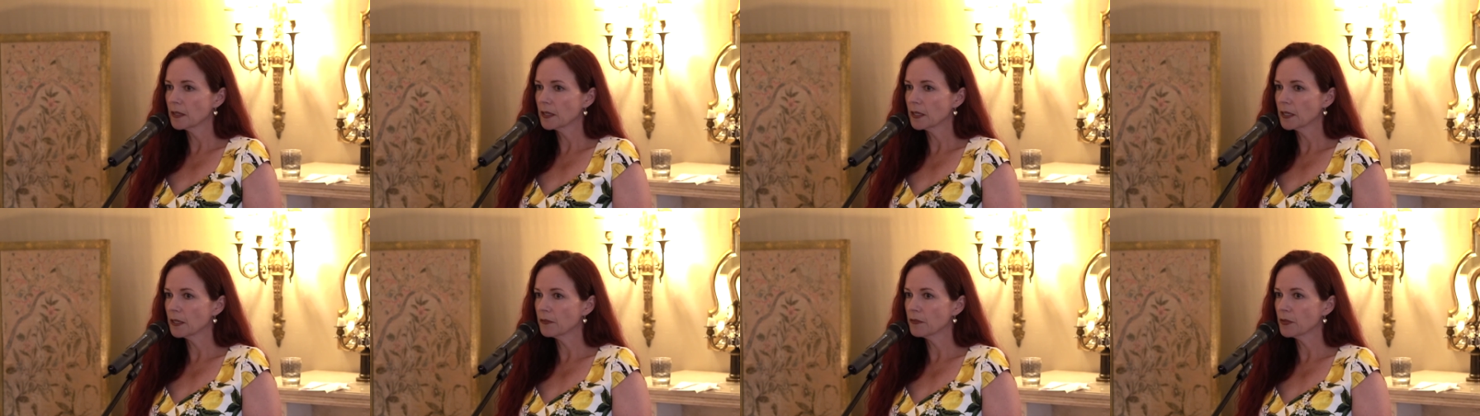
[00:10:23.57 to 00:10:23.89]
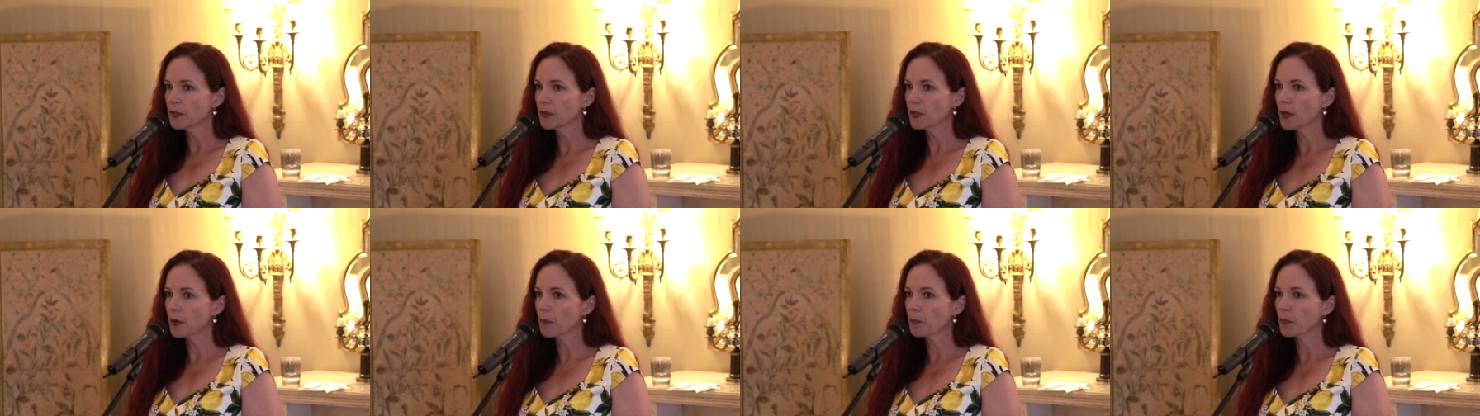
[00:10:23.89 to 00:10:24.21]

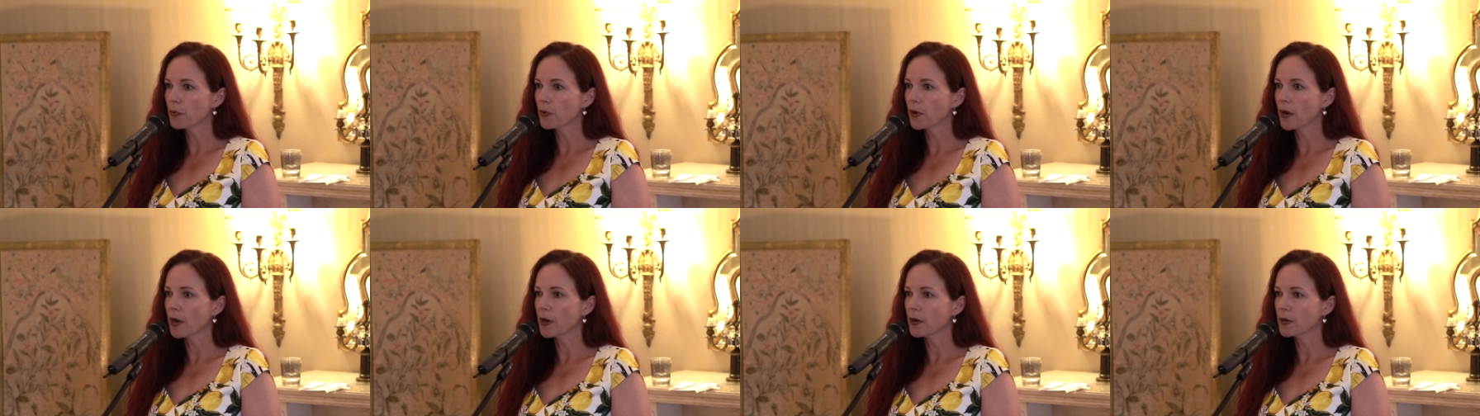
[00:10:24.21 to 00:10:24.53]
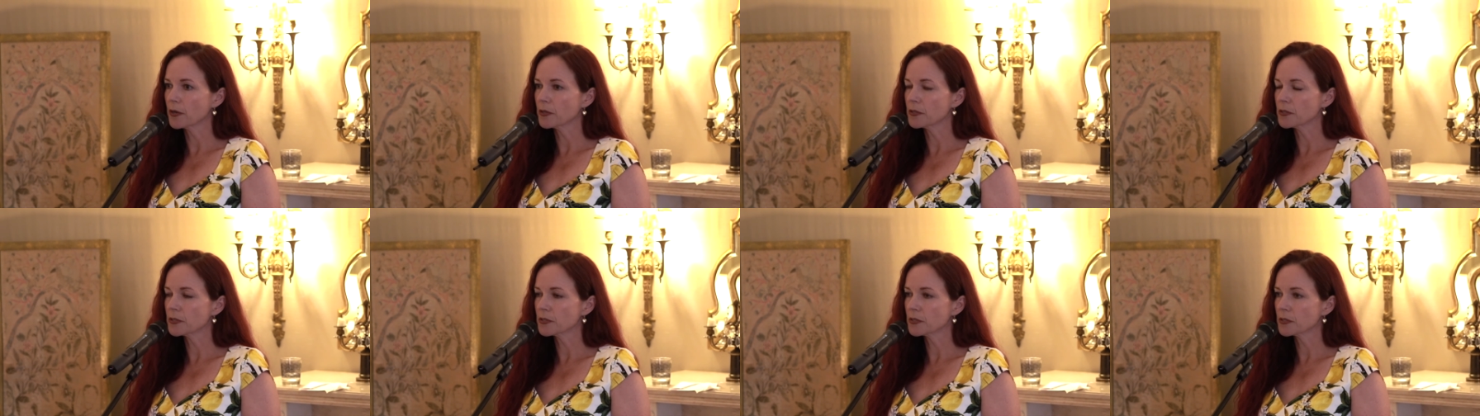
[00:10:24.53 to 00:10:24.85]
Even their
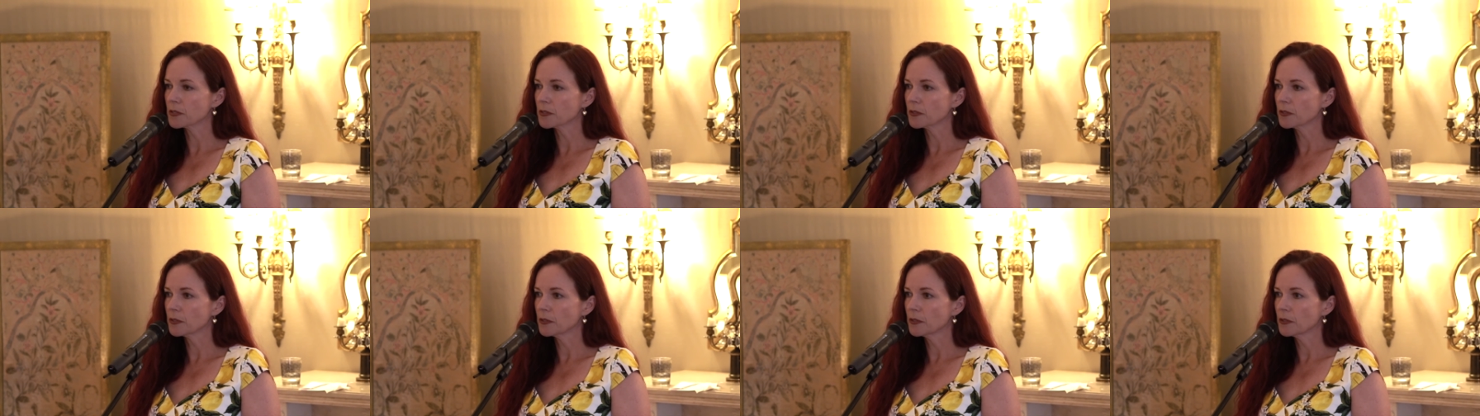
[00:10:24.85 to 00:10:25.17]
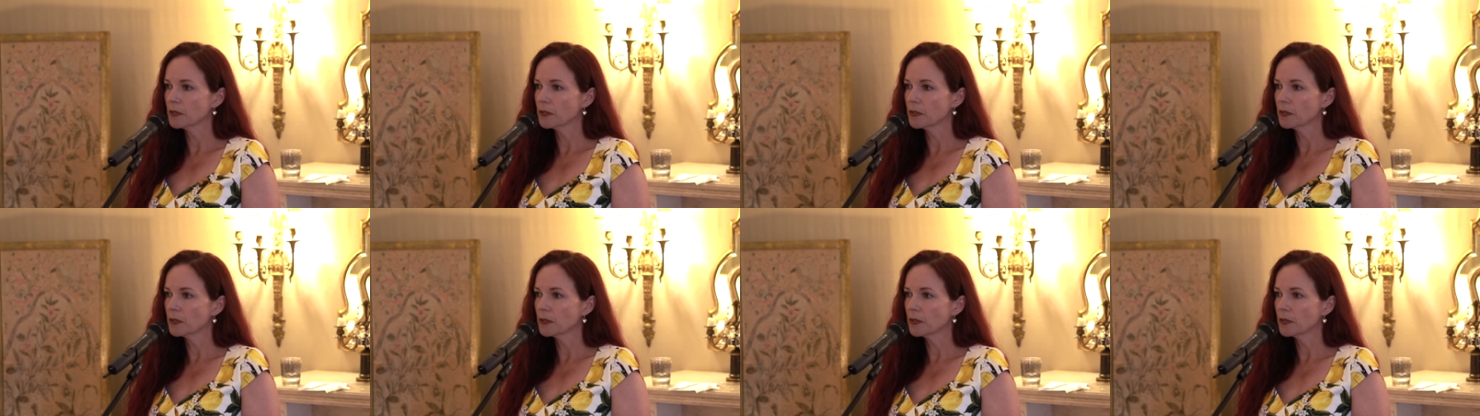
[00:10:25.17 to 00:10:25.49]
prayers
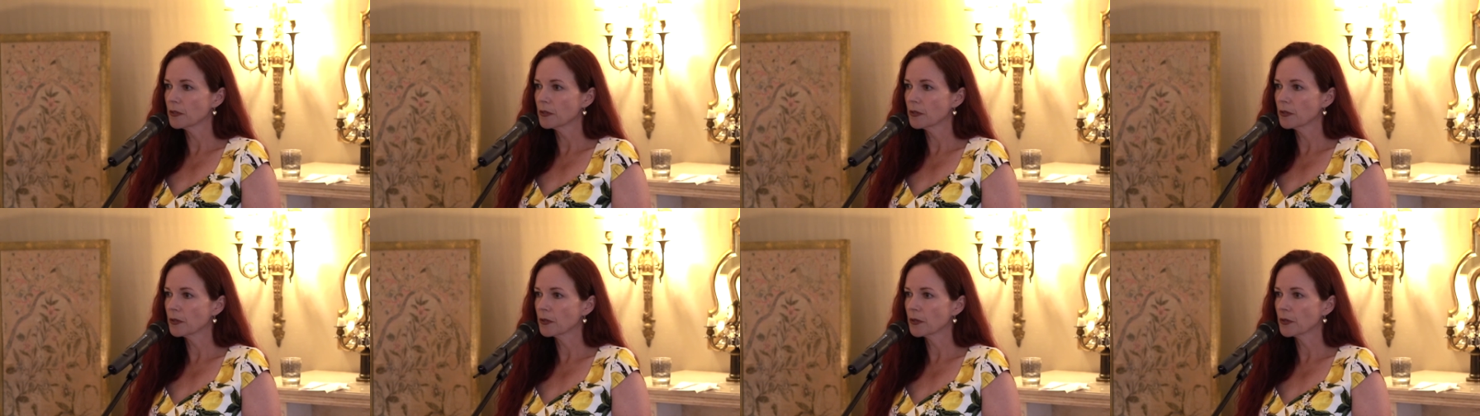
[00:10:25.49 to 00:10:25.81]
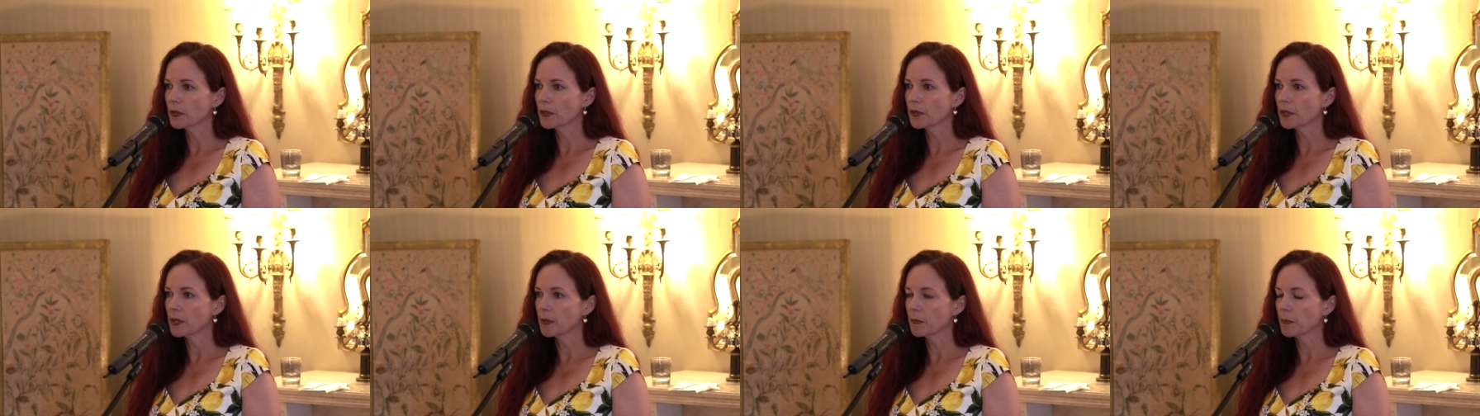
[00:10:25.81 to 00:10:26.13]

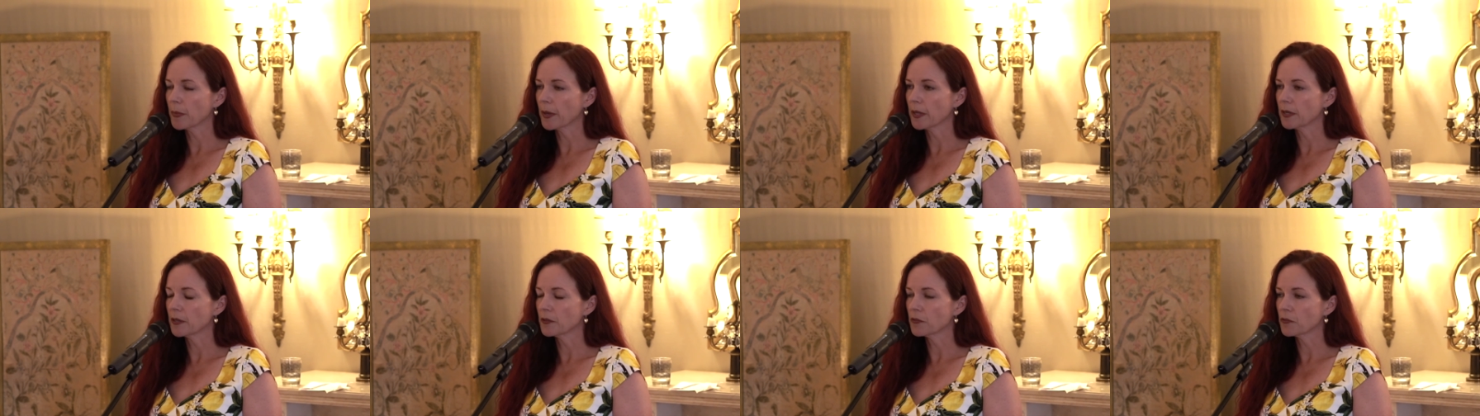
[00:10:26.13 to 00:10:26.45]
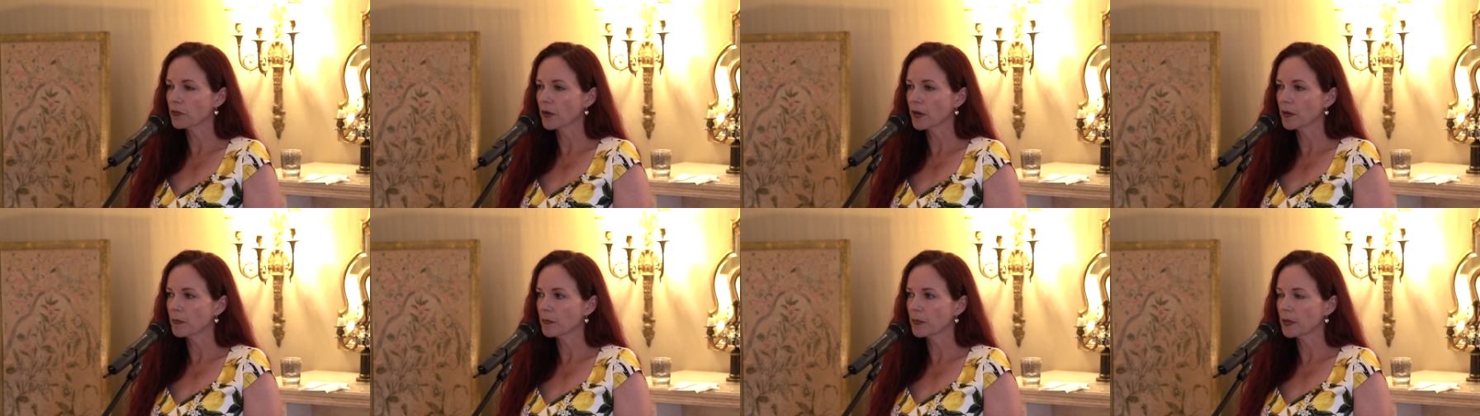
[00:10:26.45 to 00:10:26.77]
couldn't
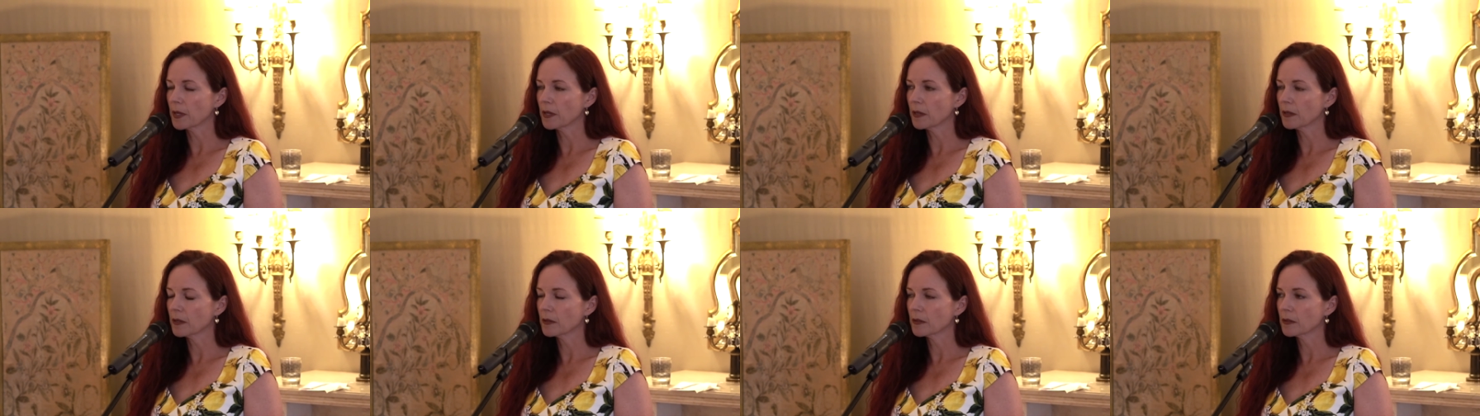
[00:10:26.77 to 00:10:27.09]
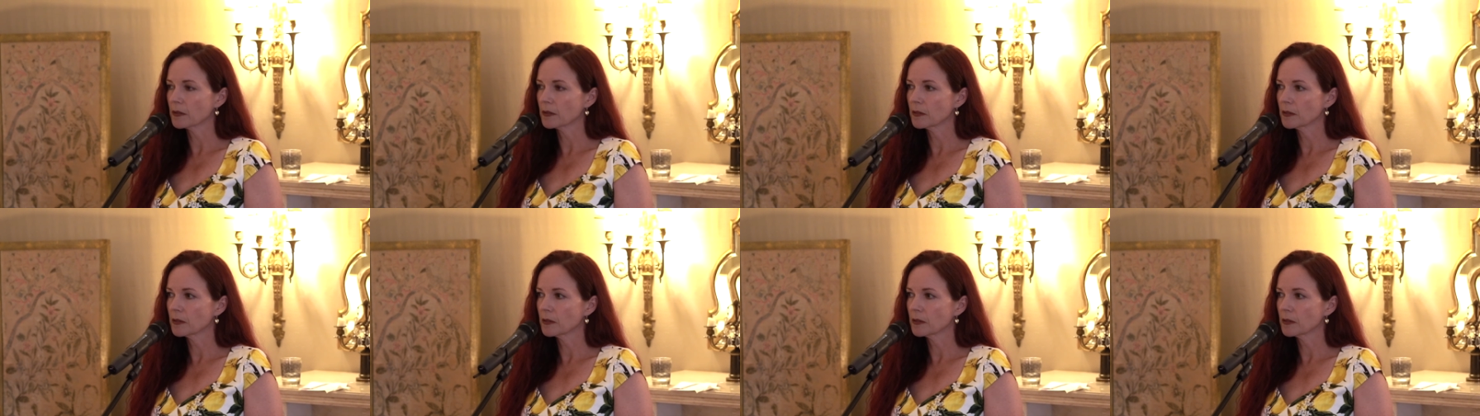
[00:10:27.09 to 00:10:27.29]
penetrate me.